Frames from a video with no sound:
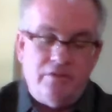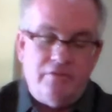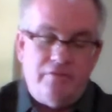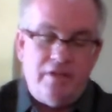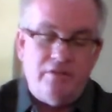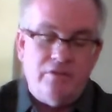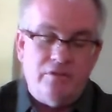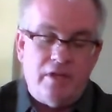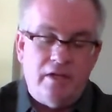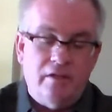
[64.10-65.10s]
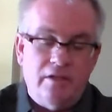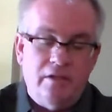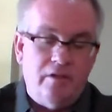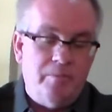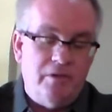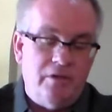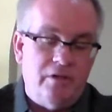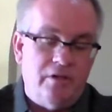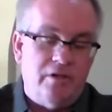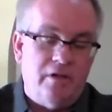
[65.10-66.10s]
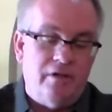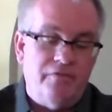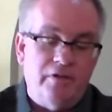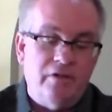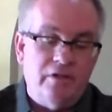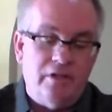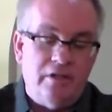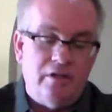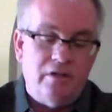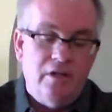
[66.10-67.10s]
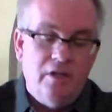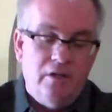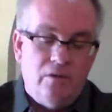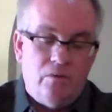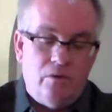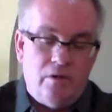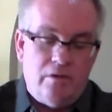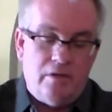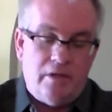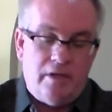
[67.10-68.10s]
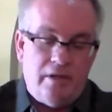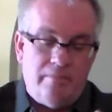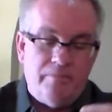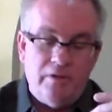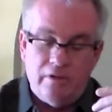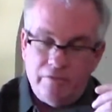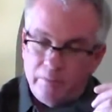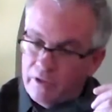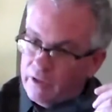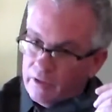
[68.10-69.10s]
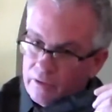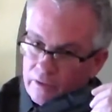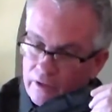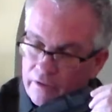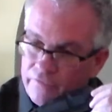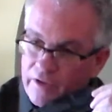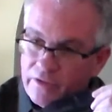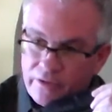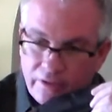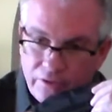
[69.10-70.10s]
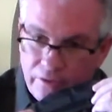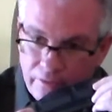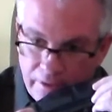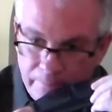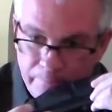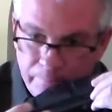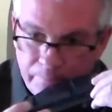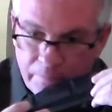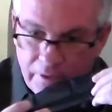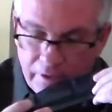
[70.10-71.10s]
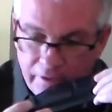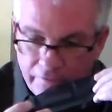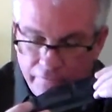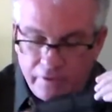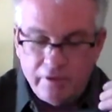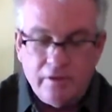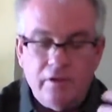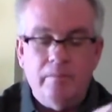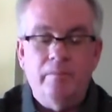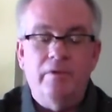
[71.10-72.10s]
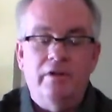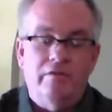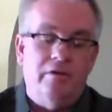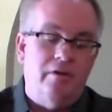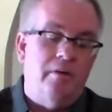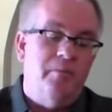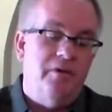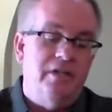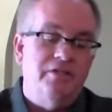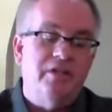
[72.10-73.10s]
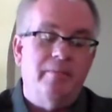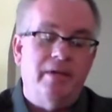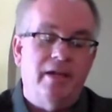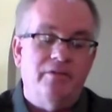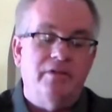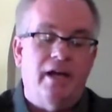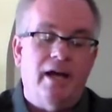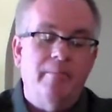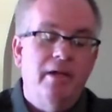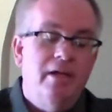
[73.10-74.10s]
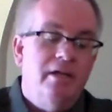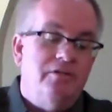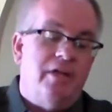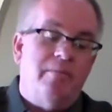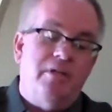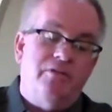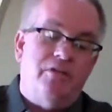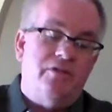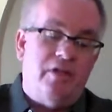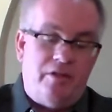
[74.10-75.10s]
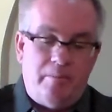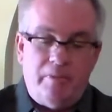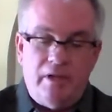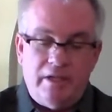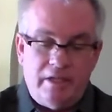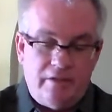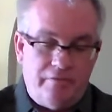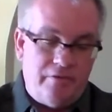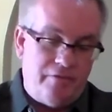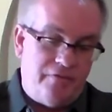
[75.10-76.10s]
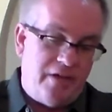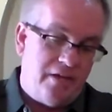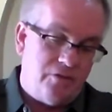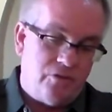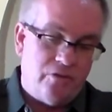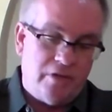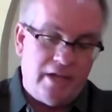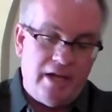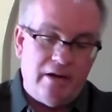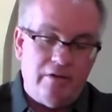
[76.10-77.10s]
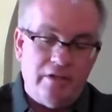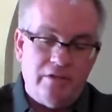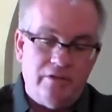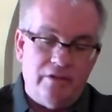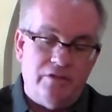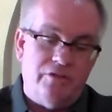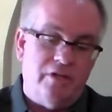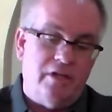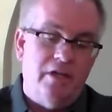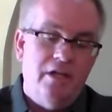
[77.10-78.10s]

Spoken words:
as the fans are cycling. You either put your finger here, or if you put your face next to it, you'll feel a little bit of a breeze coming out the top. So that means there's nothing plugging the fans, drawing air into this